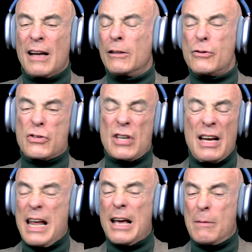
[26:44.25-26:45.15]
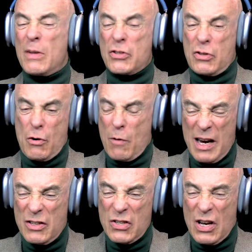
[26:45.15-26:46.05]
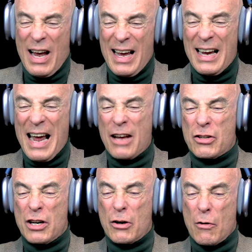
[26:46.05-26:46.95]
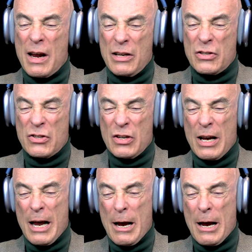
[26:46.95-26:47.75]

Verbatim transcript: Eleusinian mysteries in ancient Greece.